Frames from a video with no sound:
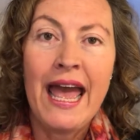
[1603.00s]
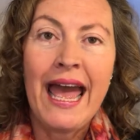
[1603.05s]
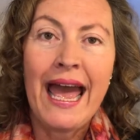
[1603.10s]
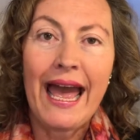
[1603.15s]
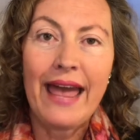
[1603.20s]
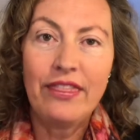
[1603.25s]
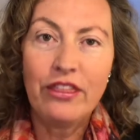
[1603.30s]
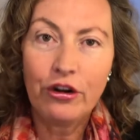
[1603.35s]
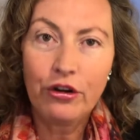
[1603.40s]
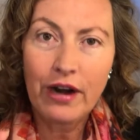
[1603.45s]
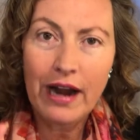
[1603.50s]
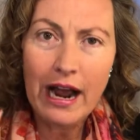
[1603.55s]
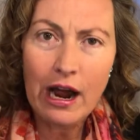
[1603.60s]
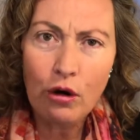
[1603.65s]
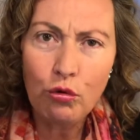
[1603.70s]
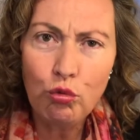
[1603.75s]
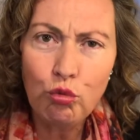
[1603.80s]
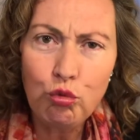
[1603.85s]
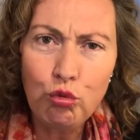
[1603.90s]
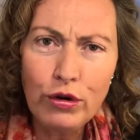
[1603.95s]
And there
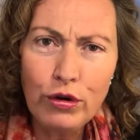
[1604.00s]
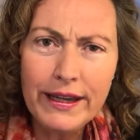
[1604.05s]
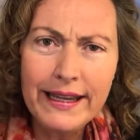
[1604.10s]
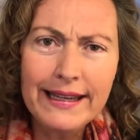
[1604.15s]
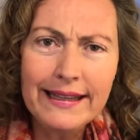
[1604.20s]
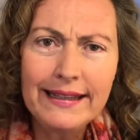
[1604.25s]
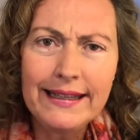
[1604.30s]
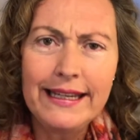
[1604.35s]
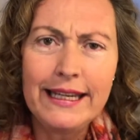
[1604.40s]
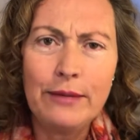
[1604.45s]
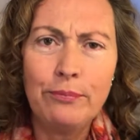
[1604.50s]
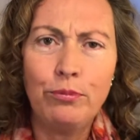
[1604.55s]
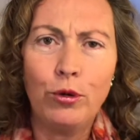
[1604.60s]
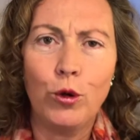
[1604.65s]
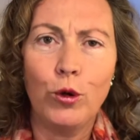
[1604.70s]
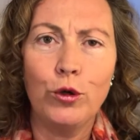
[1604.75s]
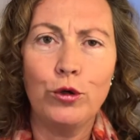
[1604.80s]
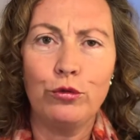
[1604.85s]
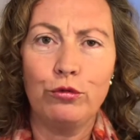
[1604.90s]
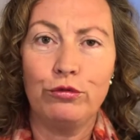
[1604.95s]
are really
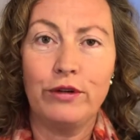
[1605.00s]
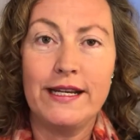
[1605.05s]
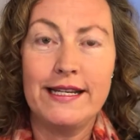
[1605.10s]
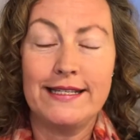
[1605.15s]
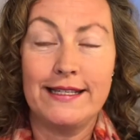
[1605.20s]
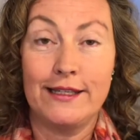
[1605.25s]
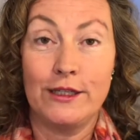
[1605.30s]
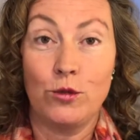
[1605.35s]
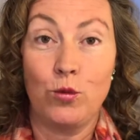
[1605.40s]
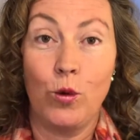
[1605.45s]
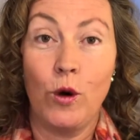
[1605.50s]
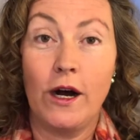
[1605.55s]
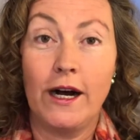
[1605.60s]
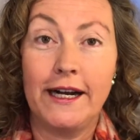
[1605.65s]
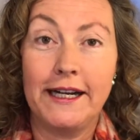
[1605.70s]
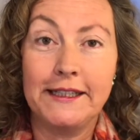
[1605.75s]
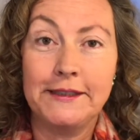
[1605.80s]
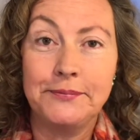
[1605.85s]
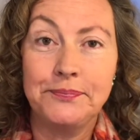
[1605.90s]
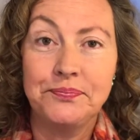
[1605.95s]
important reasons
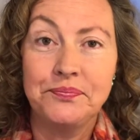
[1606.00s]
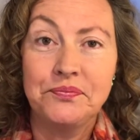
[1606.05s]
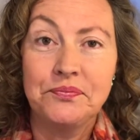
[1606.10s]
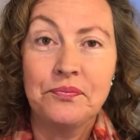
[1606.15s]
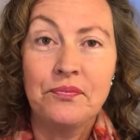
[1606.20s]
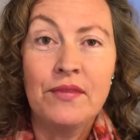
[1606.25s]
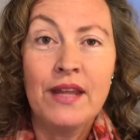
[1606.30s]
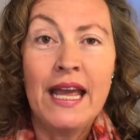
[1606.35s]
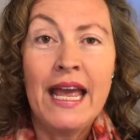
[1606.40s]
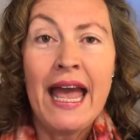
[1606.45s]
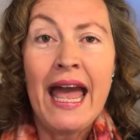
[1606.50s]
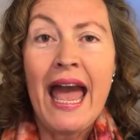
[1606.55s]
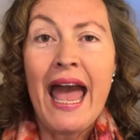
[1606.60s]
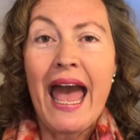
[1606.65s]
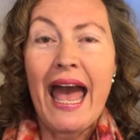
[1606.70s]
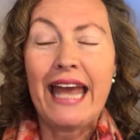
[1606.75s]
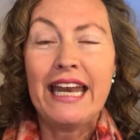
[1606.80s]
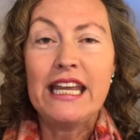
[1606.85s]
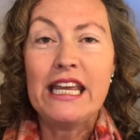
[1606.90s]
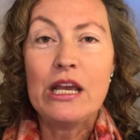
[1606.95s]
why.
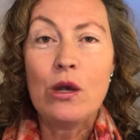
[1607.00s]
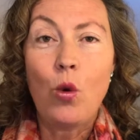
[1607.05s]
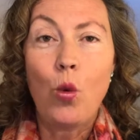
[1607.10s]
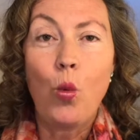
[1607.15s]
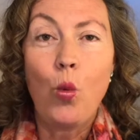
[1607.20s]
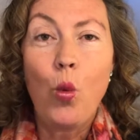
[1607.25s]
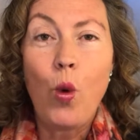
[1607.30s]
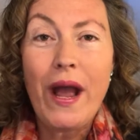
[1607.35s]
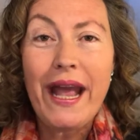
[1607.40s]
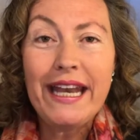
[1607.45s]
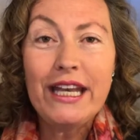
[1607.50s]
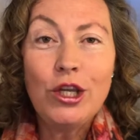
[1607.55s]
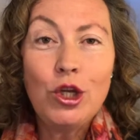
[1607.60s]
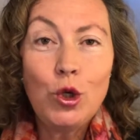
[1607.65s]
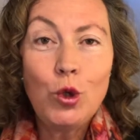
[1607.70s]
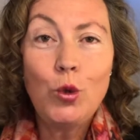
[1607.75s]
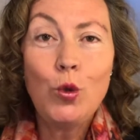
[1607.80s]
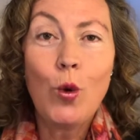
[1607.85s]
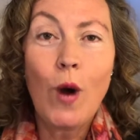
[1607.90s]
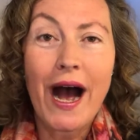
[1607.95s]
And when
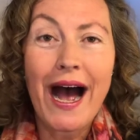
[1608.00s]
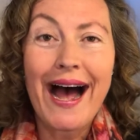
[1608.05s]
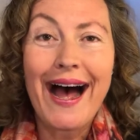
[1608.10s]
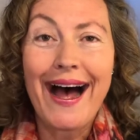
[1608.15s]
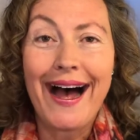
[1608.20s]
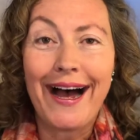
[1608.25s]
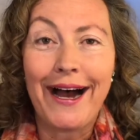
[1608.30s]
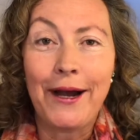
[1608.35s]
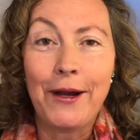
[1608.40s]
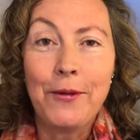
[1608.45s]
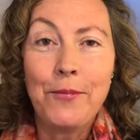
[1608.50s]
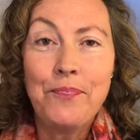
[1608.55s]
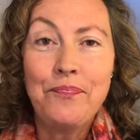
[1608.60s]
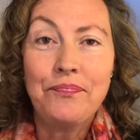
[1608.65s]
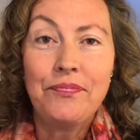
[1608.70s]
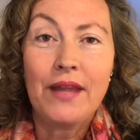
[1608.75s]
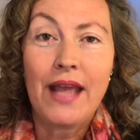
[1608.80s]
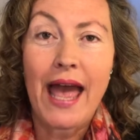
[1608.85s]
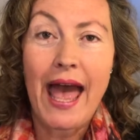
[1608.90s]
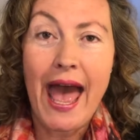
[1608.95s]
you are
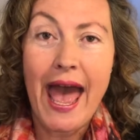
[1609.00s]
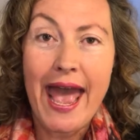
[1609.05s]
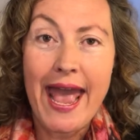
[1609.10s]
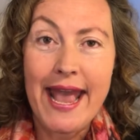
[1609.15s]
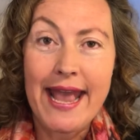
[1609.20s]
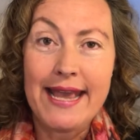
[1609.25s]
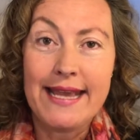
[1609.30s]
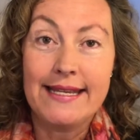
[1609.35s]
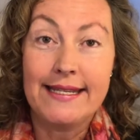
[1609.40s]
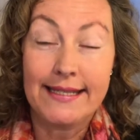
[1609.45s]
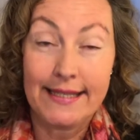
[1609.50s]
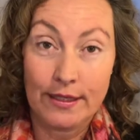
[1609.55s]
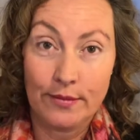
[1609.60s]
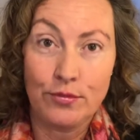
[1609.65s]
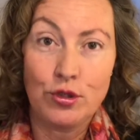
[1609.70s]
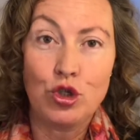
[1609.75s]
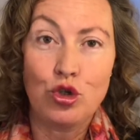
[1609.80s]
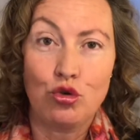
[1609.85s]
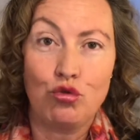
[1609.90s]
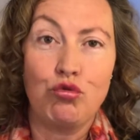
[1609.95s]
a
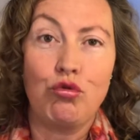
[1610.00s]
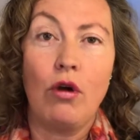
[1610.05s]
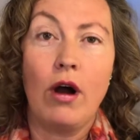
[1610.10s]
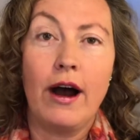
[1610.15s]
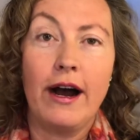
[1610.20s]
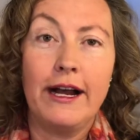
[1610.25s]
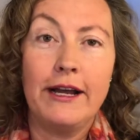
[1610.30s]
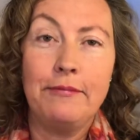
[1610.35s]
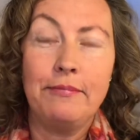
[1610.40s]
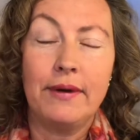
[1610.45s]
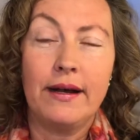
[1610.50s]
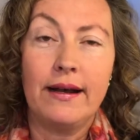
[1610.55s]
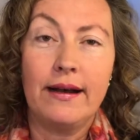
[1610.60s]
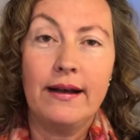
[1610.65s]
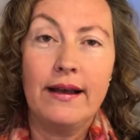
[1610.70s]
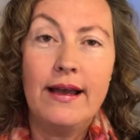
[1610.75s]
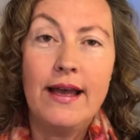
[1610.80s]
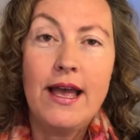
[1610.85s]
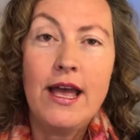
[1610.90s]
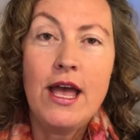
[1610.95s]

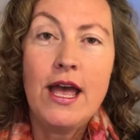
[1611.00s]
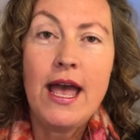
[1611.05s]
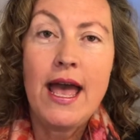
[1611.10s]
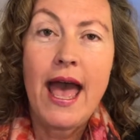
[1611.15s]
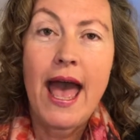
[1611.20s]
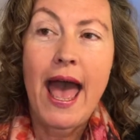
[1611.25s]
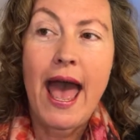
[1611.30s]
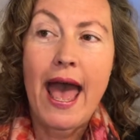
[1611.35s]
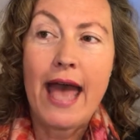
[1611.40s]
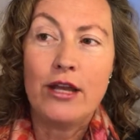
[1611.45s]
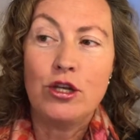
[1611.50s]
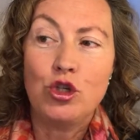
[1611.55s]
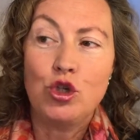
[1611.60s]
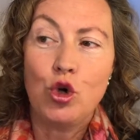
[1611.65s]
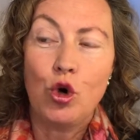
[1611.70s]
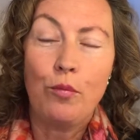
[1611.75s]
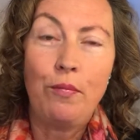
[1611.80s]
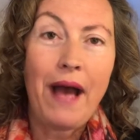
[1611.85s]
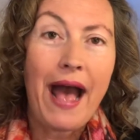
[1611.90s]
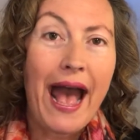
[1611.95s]
subscriber and
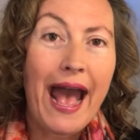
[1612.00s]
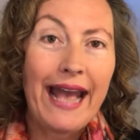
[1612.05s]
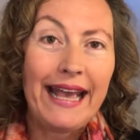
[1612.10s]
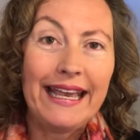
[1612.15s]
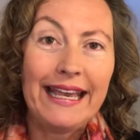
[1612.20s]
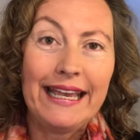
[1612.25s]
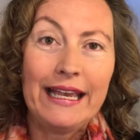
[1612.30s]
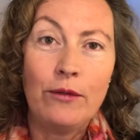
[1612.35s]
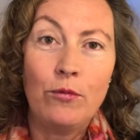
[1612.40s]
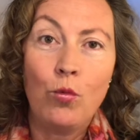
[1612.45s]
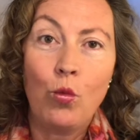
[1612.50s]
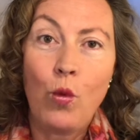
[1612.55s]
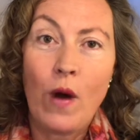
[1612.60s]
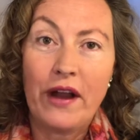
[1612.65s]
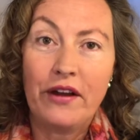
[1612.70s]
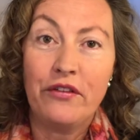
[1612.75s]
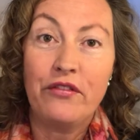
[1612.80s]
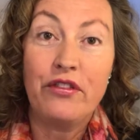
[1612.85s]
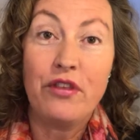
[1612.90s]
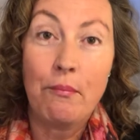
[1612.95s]
you're paying
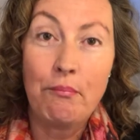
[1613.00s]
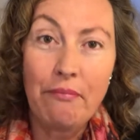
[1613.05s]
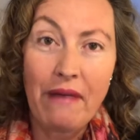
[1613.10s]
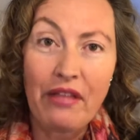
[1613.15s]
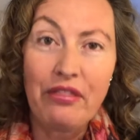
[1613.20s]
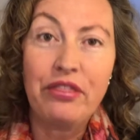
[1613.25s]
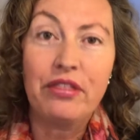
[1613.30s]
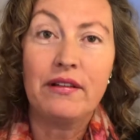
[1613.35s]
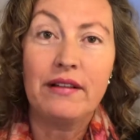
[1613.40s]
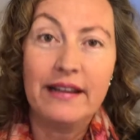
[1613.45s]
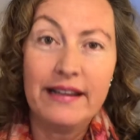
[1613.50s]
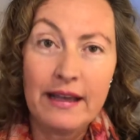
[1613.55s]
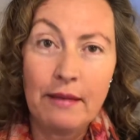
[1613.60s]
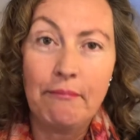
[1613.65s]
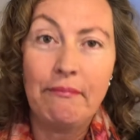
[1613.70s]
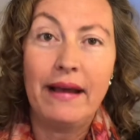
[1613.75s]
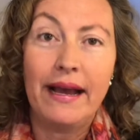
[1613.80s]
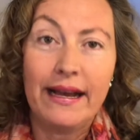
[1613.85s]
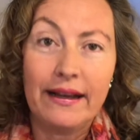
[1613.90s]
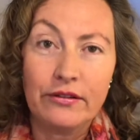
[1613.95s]
one of the monthly
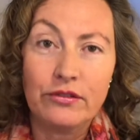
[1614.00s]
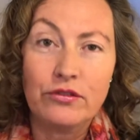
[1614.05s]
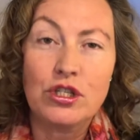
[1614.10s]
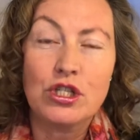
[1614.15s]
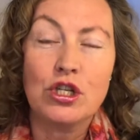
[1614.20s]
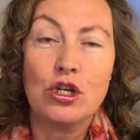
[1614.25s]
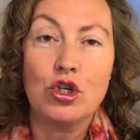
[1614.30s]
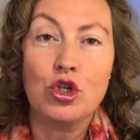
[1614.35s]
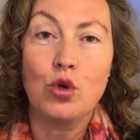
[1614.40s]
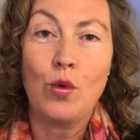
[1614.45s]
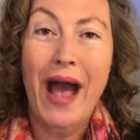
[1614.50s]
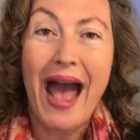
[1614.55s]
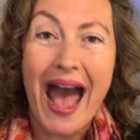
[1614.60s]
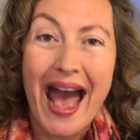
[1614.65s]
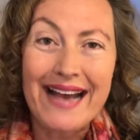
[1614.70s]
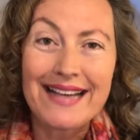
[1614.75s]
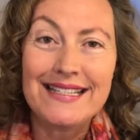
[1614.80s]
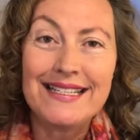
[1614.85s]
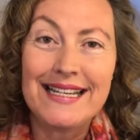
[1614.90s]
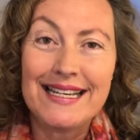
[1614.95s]
amounts to
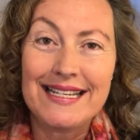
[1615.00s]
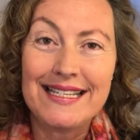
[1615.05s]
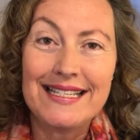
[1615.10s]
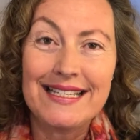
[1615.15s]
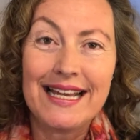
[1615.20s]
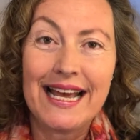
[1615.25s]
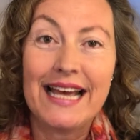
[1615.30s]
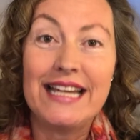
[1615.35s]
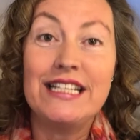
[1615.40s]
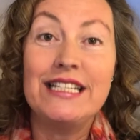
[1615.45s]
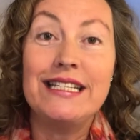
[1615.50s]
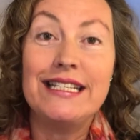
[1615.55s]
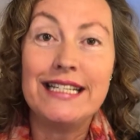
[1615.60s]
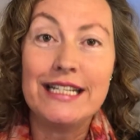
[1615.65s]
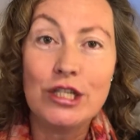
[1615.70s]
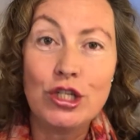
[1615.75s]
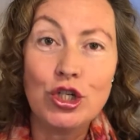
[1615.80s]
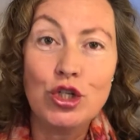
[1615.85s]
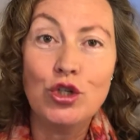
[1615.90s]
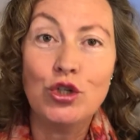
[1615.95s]
access
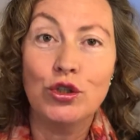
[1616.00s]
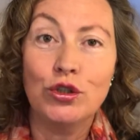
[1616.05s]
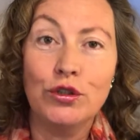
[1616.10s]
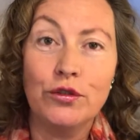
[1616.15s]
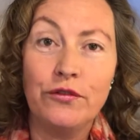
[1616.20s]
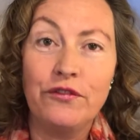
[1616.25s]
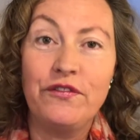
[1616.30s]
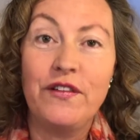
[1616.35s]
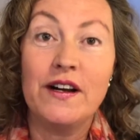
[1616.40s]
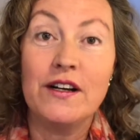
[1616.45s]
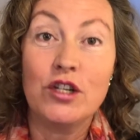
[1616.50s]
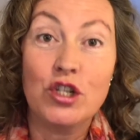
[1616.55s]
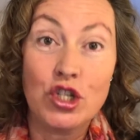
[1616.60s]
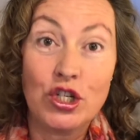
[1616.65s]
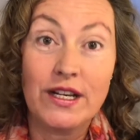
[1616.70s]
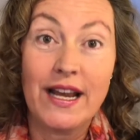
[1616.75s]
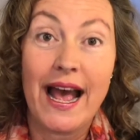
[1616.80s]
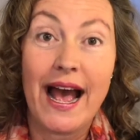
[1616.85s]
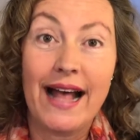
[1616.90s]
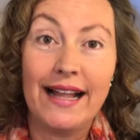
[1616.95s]
additional
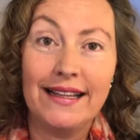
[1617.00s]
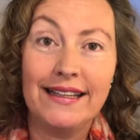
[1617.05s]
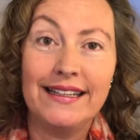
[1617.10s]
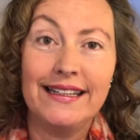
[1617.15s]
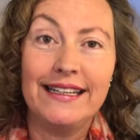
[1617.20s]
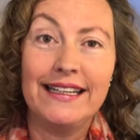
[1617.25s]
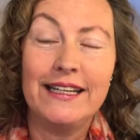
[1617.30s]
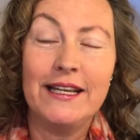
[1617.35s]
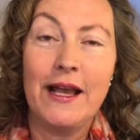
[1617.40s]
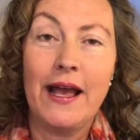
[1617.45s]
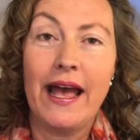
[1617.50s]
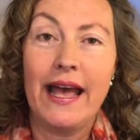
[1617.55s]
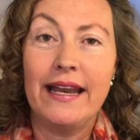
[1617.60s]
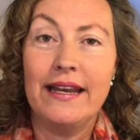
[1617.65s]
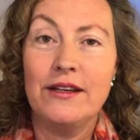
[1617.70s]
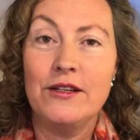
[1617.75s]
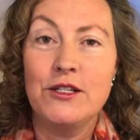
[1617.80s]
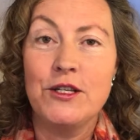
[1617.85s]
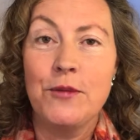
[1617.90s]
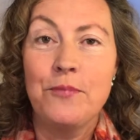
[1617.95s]
functionality
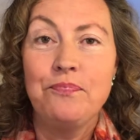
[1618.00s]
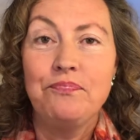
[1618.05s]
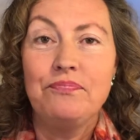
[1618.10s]
and